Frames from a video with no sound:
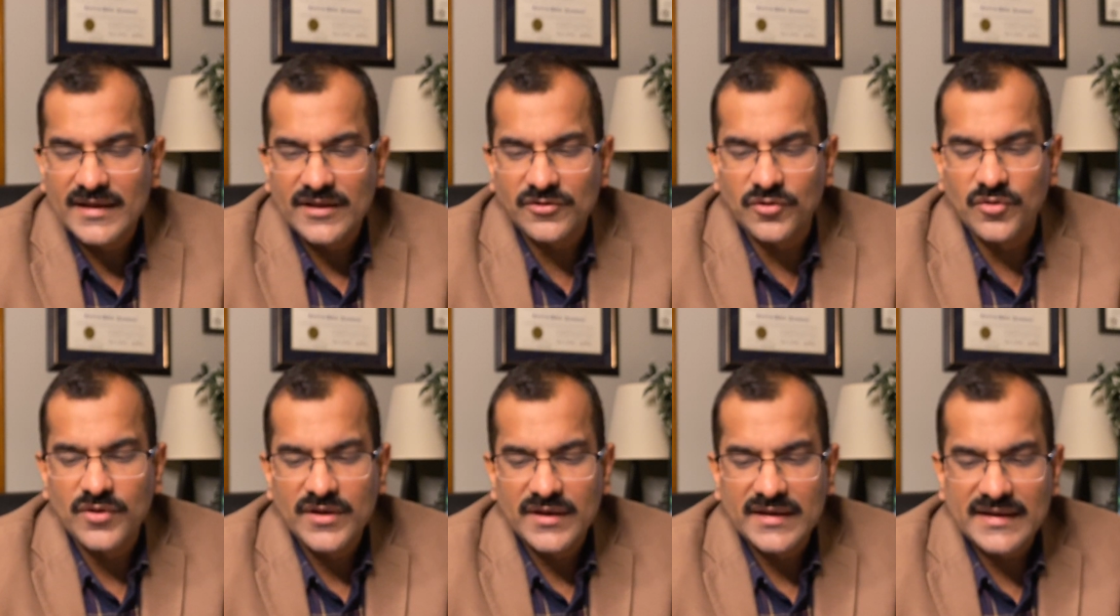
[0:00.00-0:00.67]

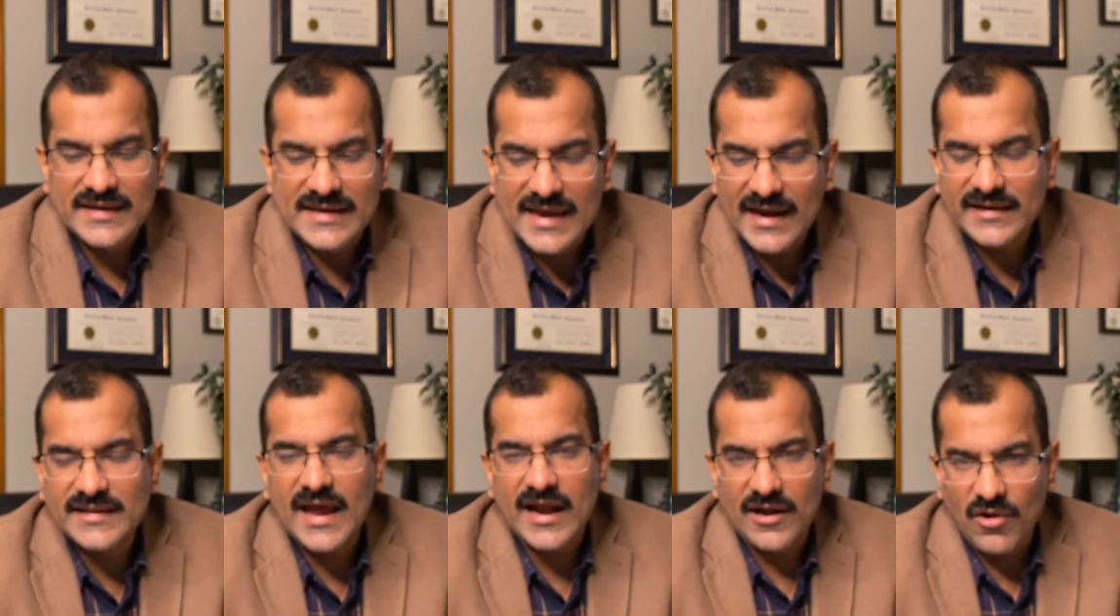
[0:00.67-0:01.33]
So get
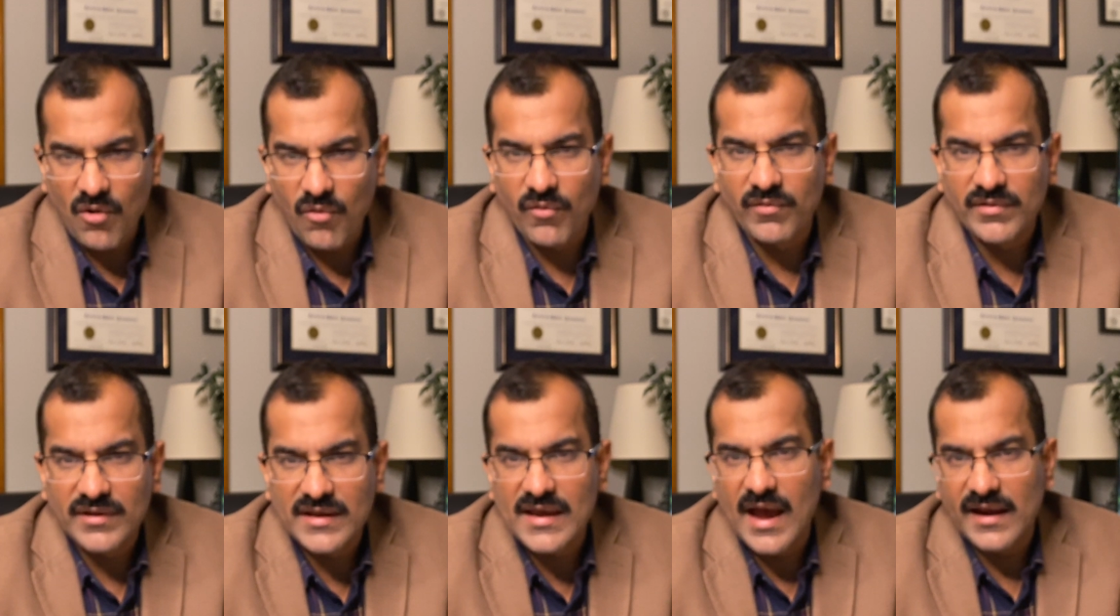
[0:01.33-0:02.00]
that loan,
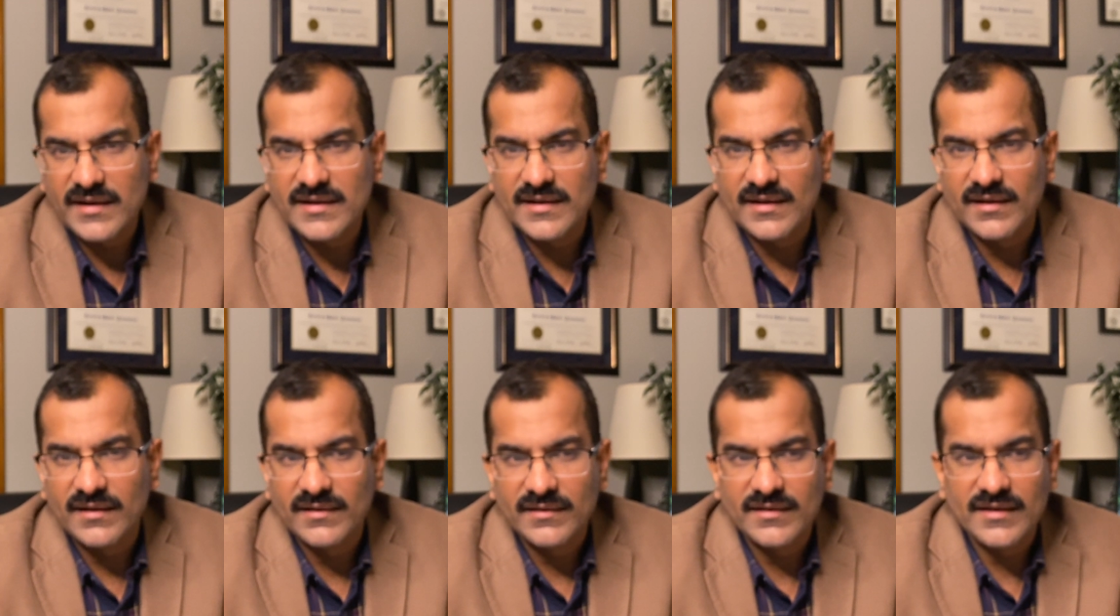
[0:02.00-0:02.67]

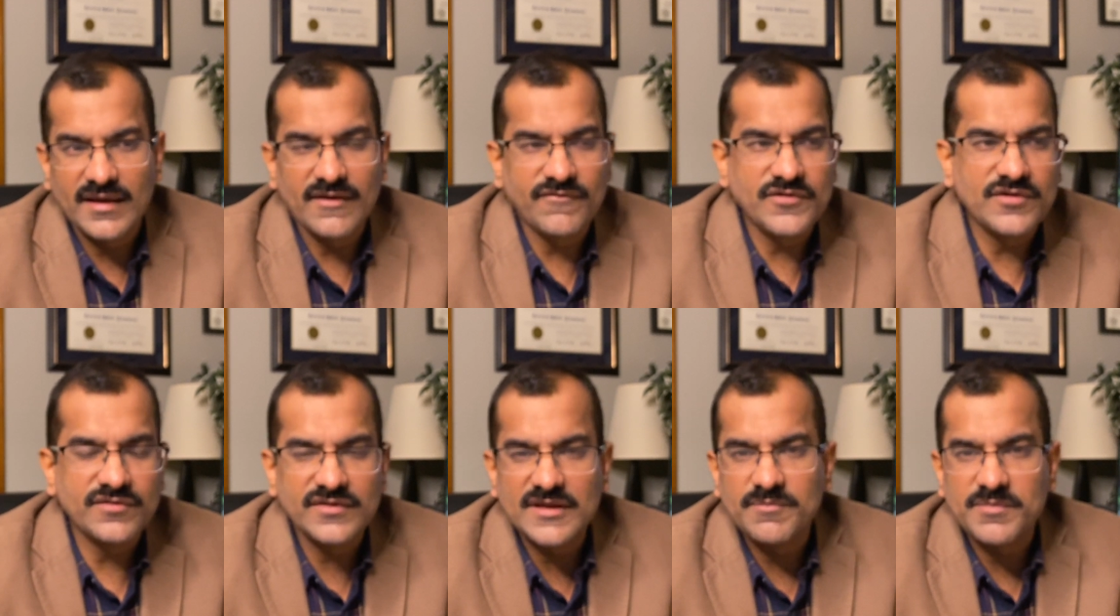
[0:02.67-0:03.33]
EIDL. If
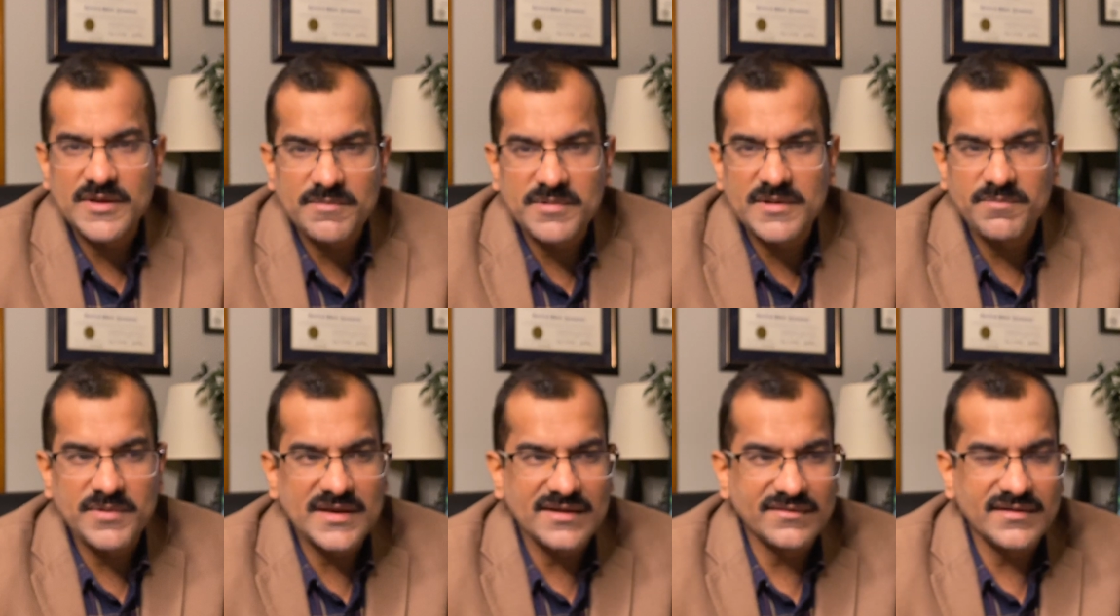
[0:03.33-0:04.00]
you see
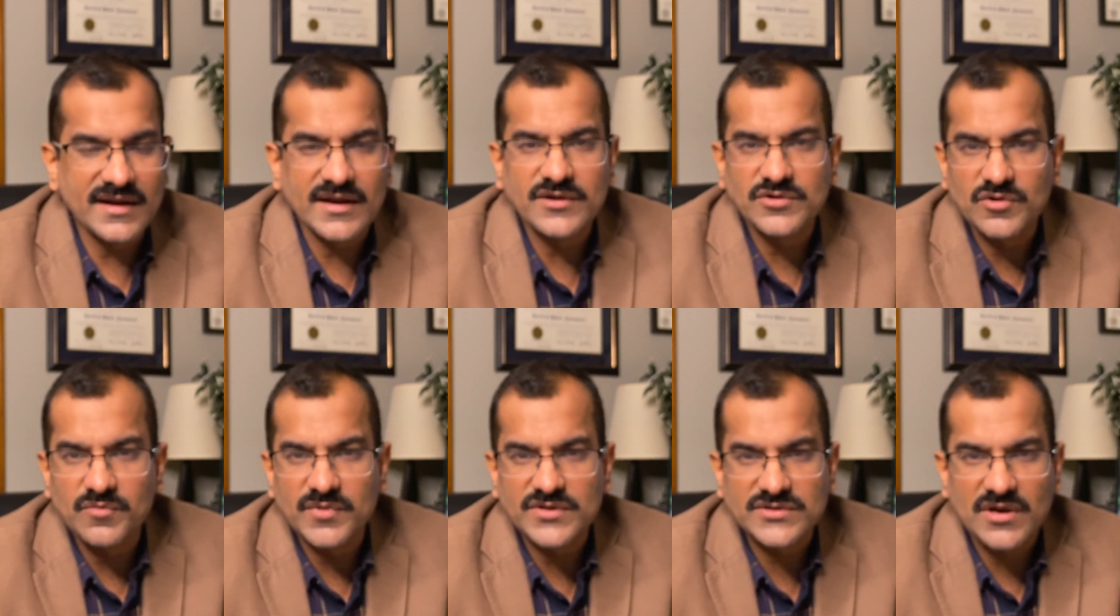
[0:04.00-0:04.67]
PPP is getting too
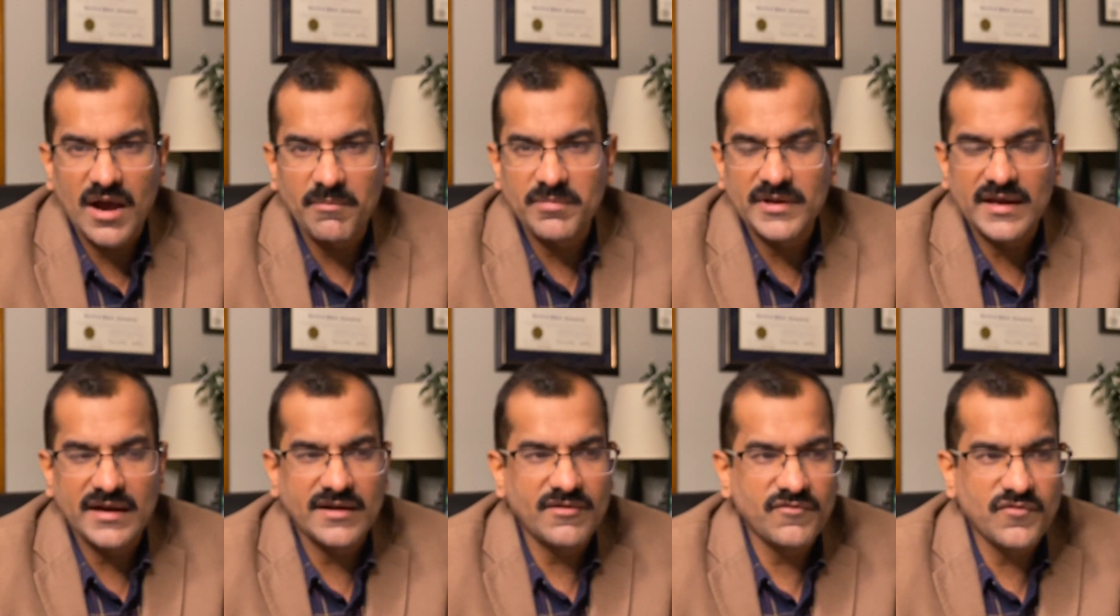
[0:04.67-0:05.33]
much
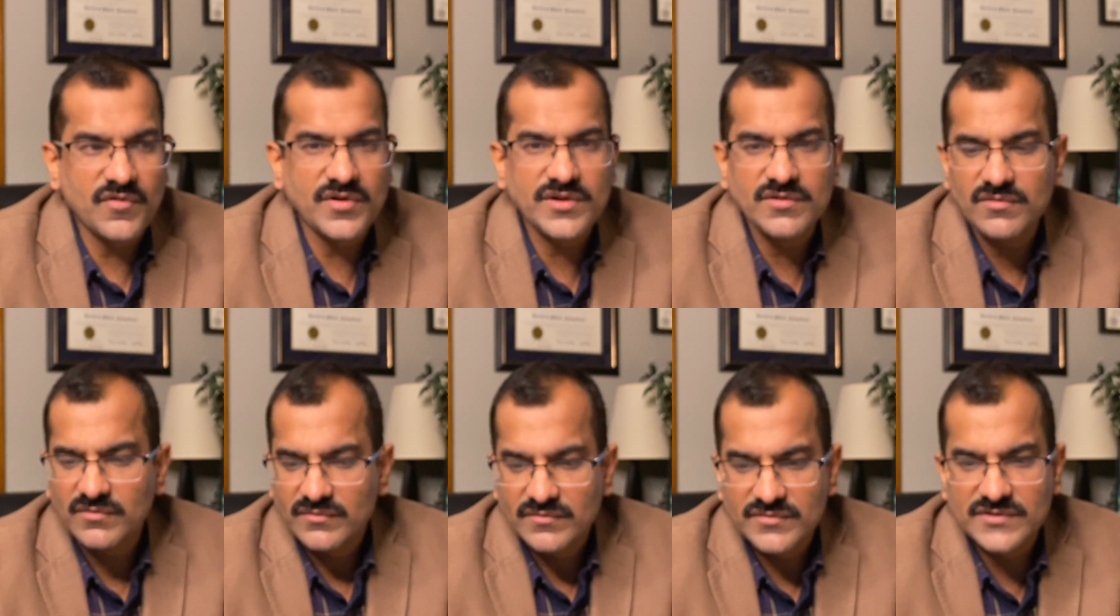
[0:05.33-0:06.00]
complicated for you,
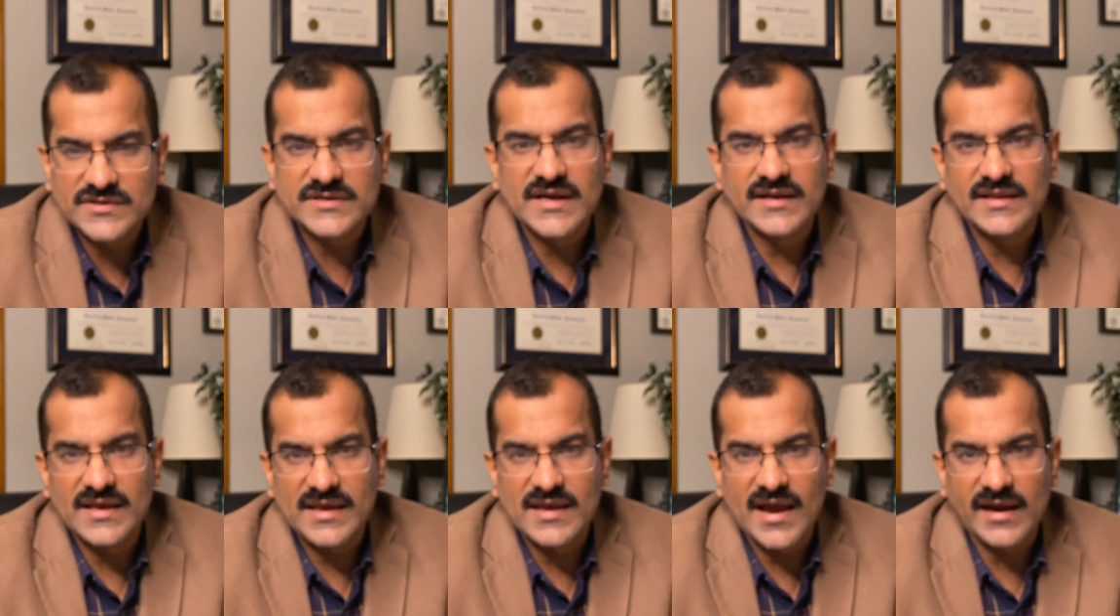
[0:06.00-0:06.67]
just get
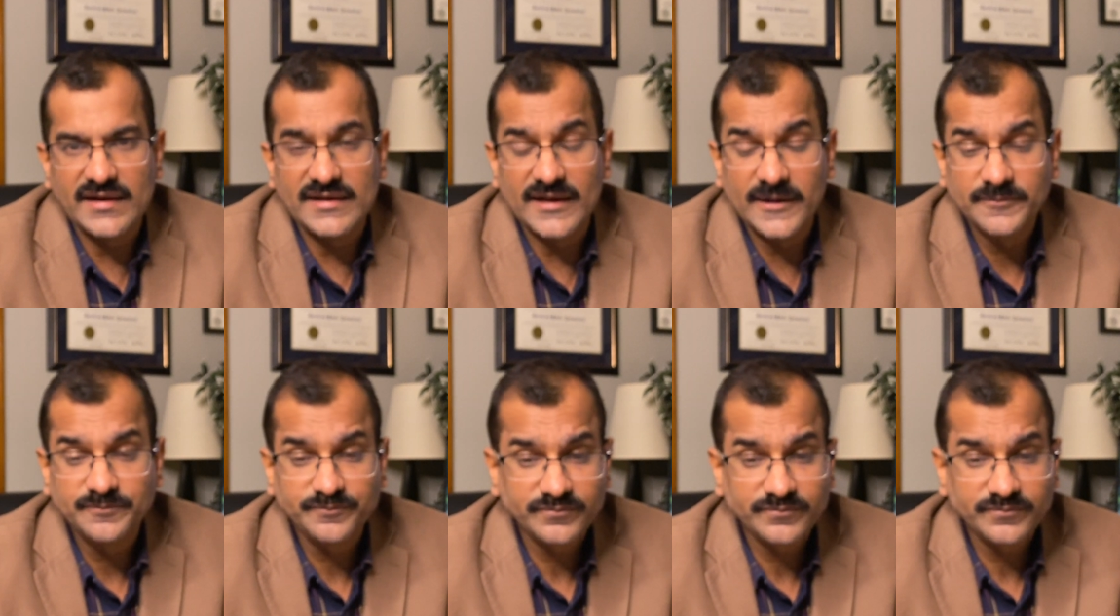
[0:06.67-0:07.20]
the EIDL.